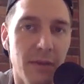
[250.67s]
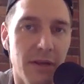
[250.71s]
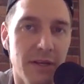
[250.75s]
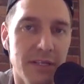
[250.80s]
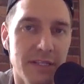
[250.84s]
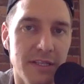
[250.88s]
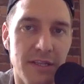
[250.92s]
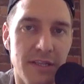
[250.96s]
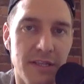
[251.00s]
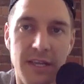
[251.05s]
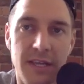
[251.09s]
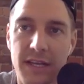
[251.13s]
Because
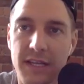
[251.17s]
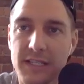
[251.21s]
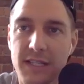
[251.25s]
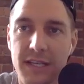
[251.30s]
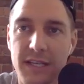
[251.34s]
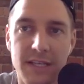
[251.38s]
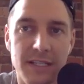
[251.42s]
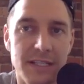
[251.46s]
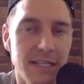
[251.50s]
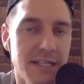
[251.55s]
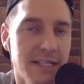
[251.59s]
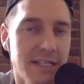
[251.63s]
I think it's
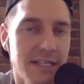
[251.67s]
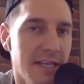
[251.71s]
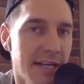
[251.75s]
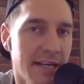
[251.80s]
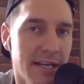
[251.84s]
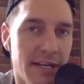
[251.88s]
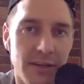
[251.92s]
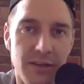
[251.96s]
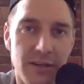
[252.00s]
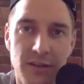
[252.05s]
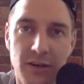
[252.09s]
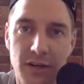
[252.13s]

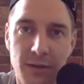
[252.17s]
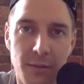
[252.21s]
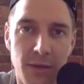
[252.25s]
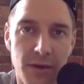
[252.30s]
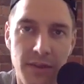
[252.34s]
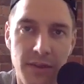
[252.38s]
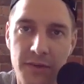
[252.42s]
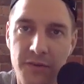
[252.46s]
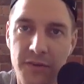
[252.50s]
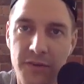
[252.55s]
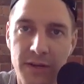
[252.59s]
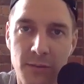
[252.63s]
exciting to talk about
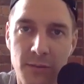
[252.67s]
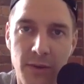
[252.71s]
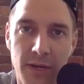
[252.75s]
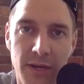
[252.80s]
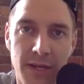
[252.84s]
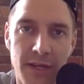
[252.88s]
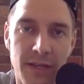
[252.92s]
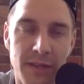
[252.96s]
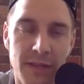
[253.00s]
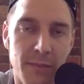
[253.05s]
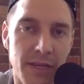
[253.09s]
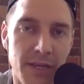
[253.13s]
that right away
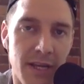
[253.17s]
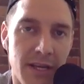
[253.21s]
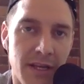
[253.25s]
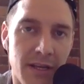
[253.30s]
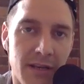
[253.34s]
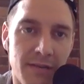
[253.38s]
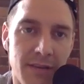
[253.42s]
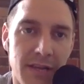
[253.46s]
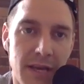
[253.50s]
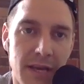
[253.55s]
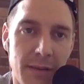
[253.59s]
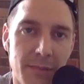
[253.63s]
in the beginning
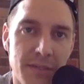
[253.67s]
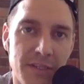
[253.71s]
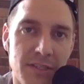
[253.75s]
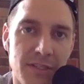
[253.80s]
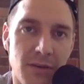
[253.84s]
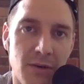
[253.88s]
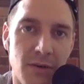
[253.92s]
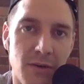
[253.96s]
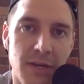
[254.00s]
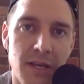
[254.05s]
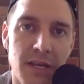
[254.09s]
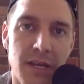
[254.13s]
of the
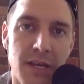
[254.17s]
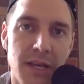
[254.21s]
episode.